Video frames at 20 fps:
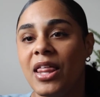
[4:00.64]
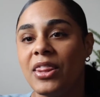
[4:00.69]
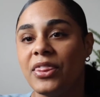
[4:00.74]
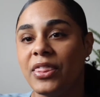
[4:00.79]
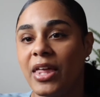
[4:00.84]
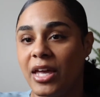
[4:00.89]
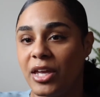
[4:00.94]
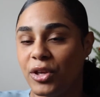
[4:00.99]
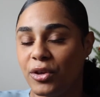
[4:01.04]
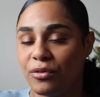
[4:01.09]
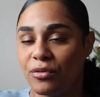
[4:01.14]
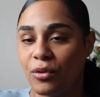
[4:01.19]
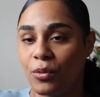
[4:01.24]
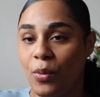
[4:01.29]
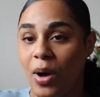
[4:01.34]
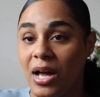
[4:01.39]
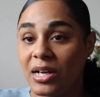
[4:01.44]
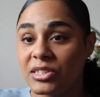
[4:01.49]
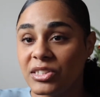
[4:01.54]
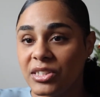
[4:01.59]
Thank you for
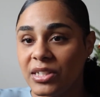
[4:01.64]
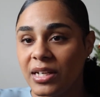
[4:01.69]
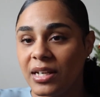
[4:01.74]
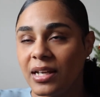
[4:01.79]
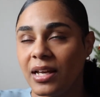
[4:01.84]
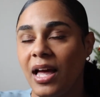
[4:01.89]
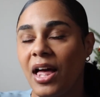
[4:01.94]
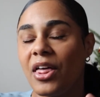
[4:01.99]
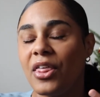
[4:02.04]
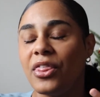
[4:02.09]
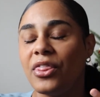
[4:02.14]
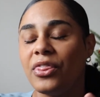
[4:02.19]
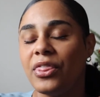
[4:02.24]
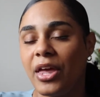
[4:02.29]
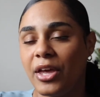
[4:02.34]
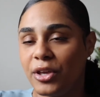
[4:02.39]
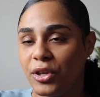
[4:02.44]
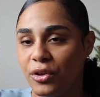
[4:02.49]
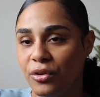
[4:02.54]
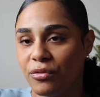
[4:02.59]
watching.
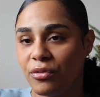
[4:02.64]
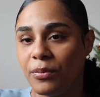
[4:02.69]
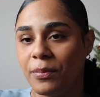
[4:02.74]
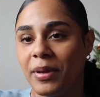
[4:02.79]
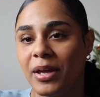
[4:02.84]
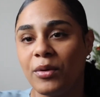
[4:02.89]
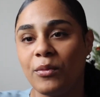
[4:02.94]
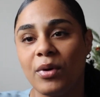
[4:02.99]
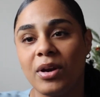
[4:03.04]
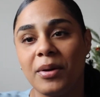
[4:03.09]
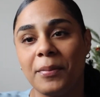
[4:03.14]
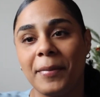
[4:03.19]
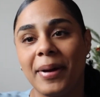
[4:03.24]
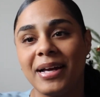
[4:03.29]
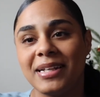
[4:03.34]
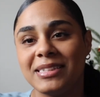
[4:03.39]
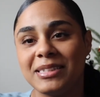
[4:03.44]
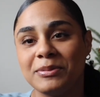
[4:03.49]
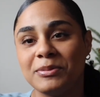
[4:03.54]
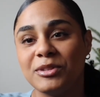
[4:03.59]
Thank you for being one of
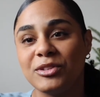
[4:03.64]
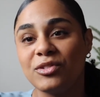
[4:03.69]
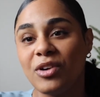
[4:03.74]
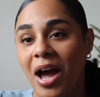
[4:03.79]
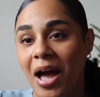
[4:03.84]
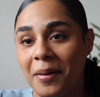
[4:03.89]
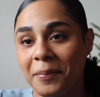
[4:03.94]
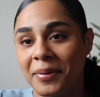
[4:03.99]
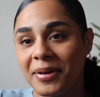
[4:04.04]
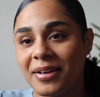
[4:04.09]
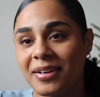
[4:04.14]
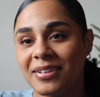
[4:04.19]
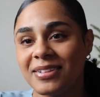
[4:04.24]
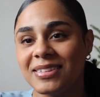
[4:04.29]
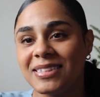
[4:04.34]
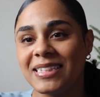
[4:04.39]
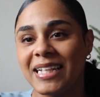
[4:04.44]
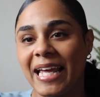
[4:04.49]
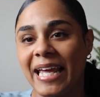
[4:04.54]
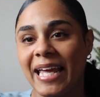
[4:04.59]
my
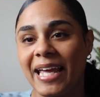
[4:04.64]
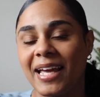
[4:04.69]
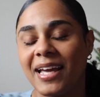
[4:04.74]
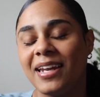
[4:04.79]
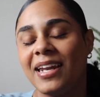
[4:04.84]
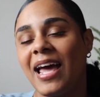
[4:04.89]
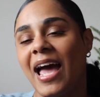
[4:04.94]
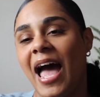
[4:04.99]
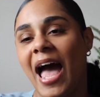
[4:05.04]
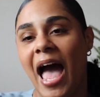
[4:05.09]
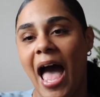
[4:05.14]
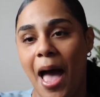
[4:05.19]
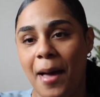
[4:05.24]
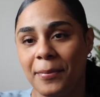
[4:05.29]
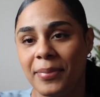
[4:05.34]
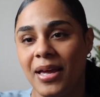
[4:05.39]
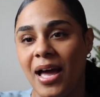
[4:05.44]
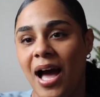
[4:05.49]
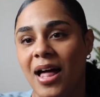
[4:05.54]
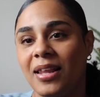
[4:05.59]
subscribers, and
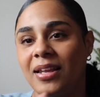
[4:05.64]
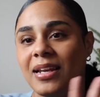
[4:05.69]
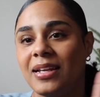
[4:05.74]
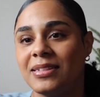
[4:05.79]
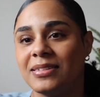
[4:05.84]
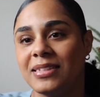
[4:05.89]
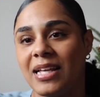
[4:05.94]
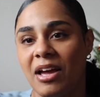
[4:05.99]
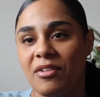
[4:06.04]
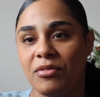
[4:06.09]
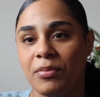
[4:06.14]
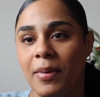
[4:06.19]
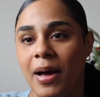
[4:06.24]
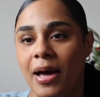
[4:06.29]
happy holidays to everybody.